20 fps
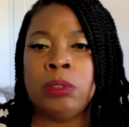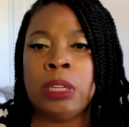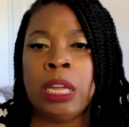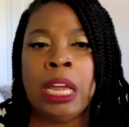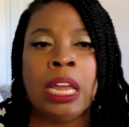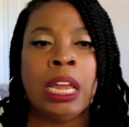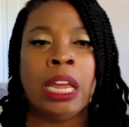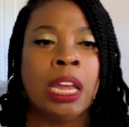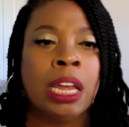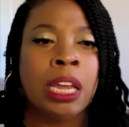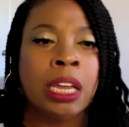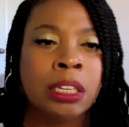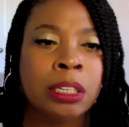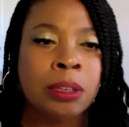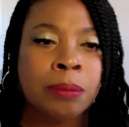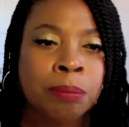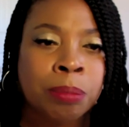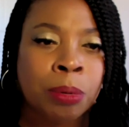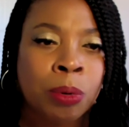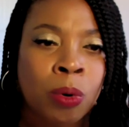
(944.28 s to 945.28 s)

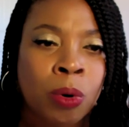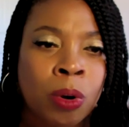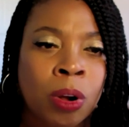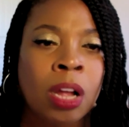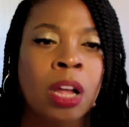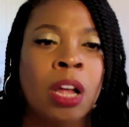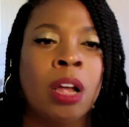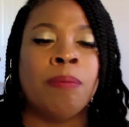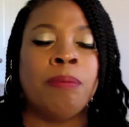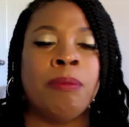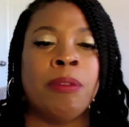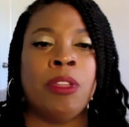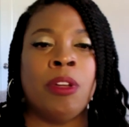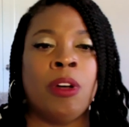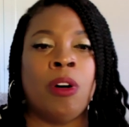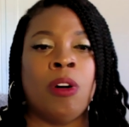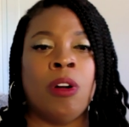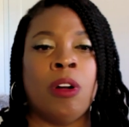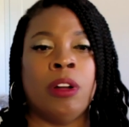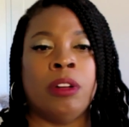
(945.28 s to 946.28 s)
and bore up the
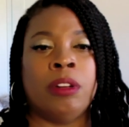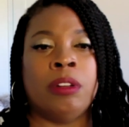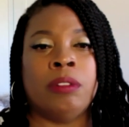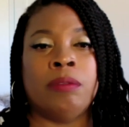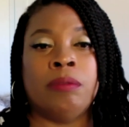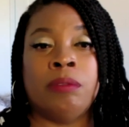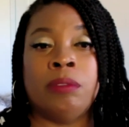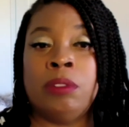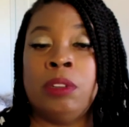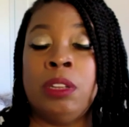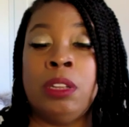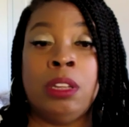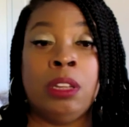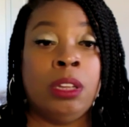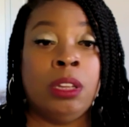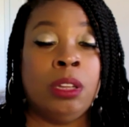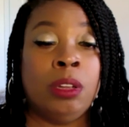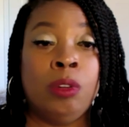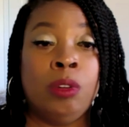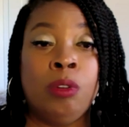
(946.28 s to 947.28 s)
ark.
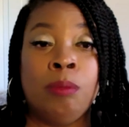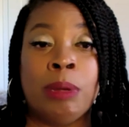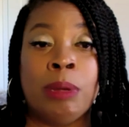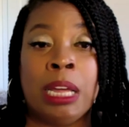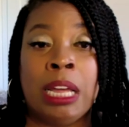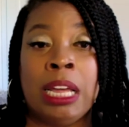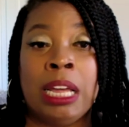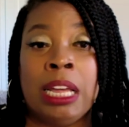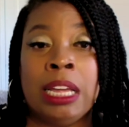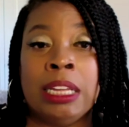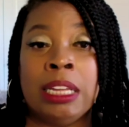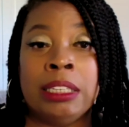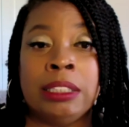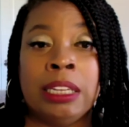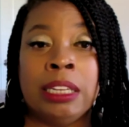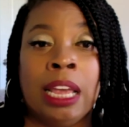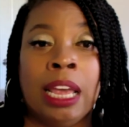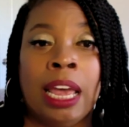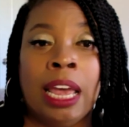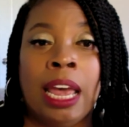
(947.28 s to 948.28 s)
Oh, my eyes.
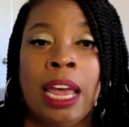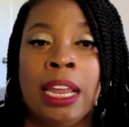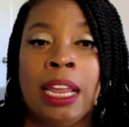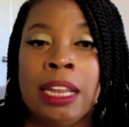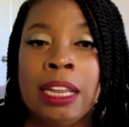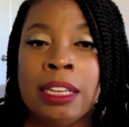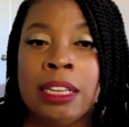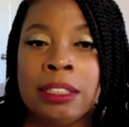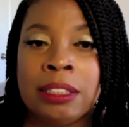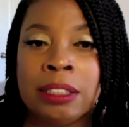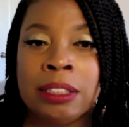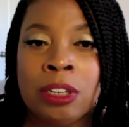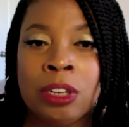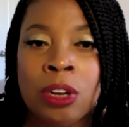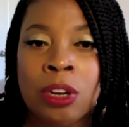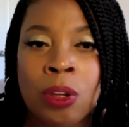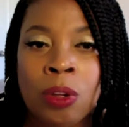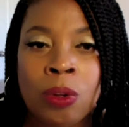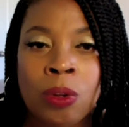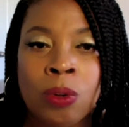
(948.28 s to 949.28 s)
And
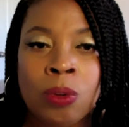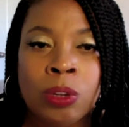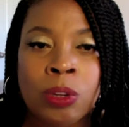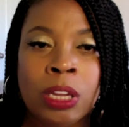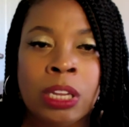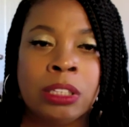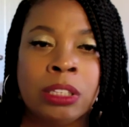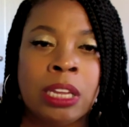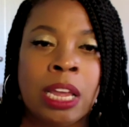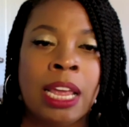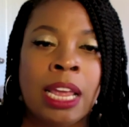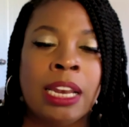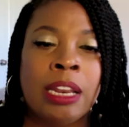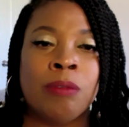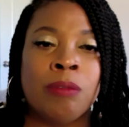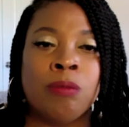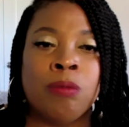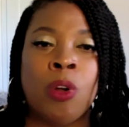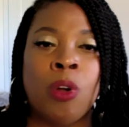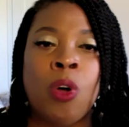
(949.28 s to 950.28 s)

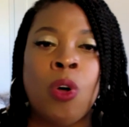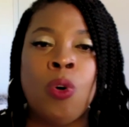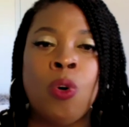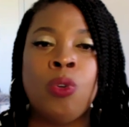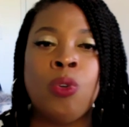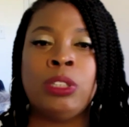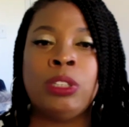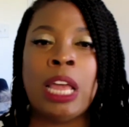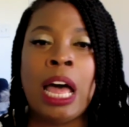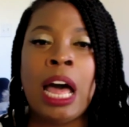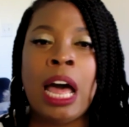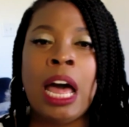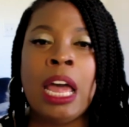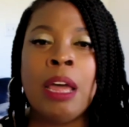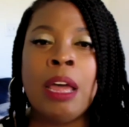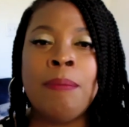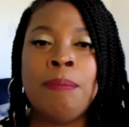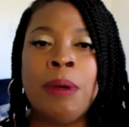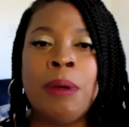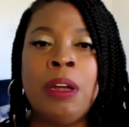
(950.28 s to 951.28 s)
it rose high
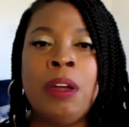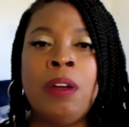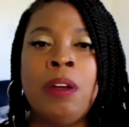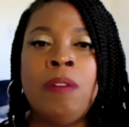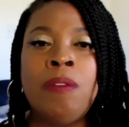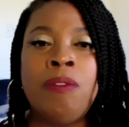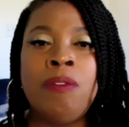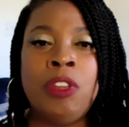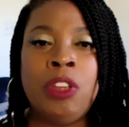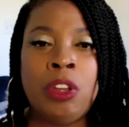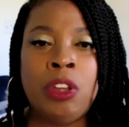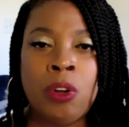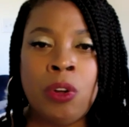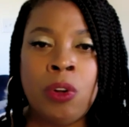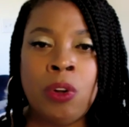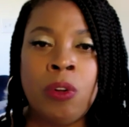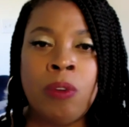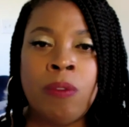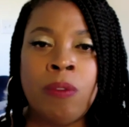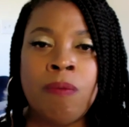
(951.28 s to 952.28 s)
above the
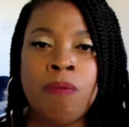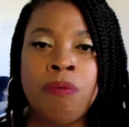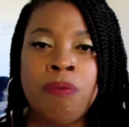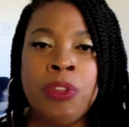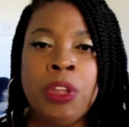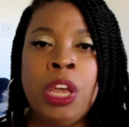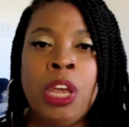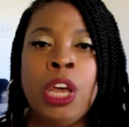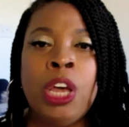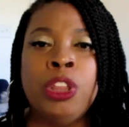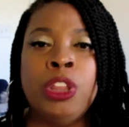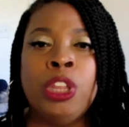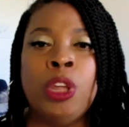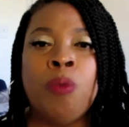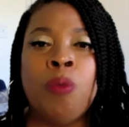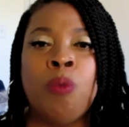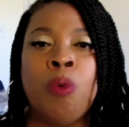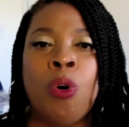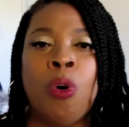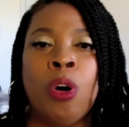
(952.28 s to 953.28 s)
earth. The
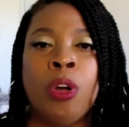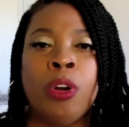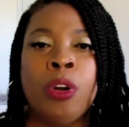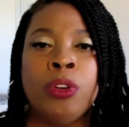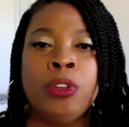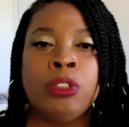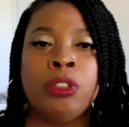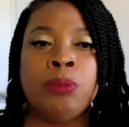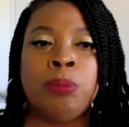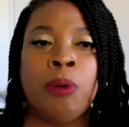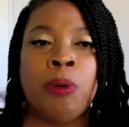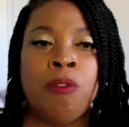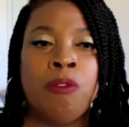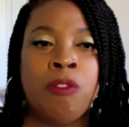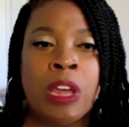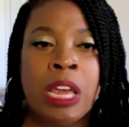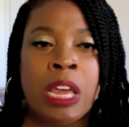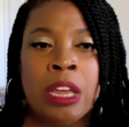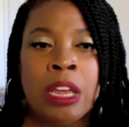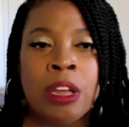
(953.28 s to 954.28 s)
waters
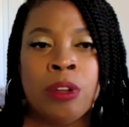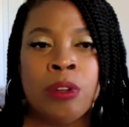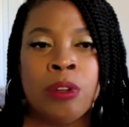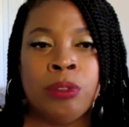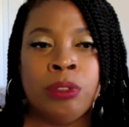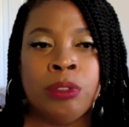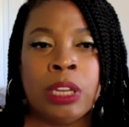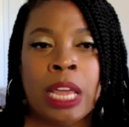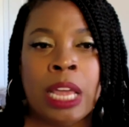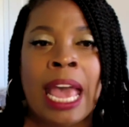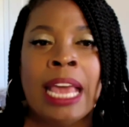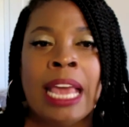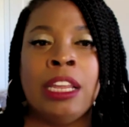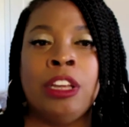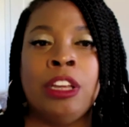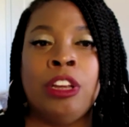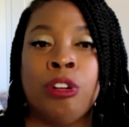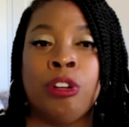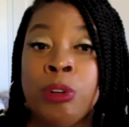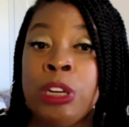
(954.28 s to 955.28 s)
prevailed and
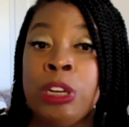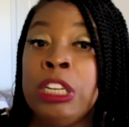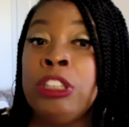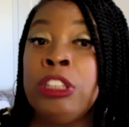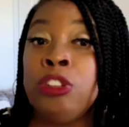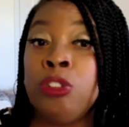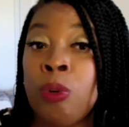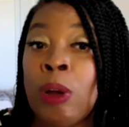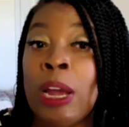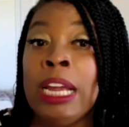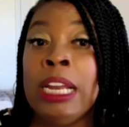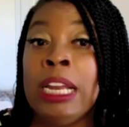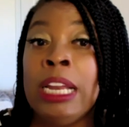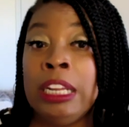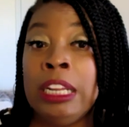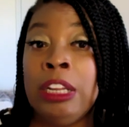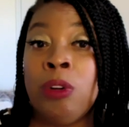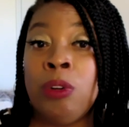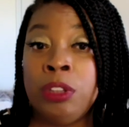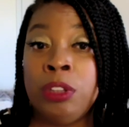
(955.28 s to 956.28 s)
increased
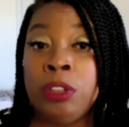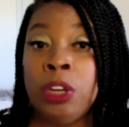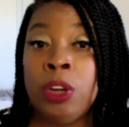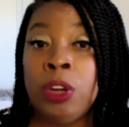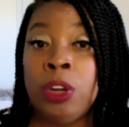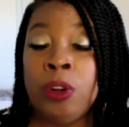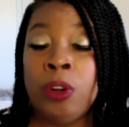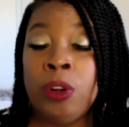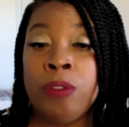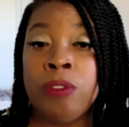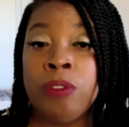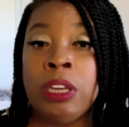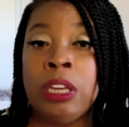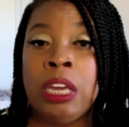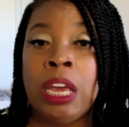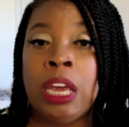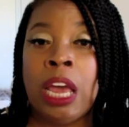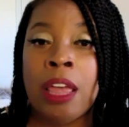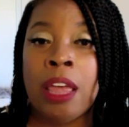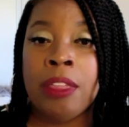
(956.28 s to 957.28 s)
greatly on the earth,
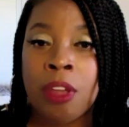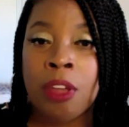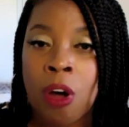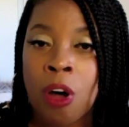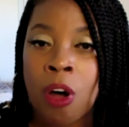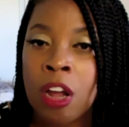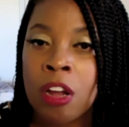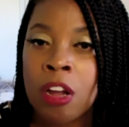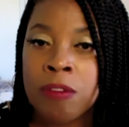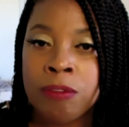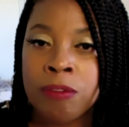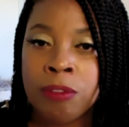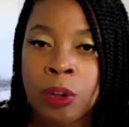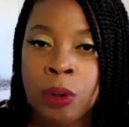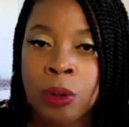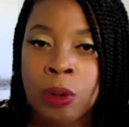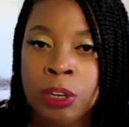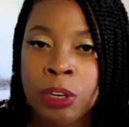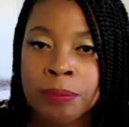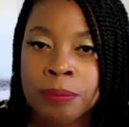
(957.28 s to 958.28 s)
and the ark
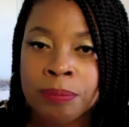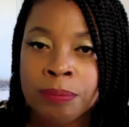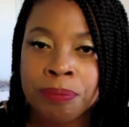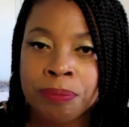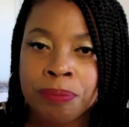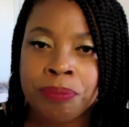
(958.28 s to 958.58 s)
floated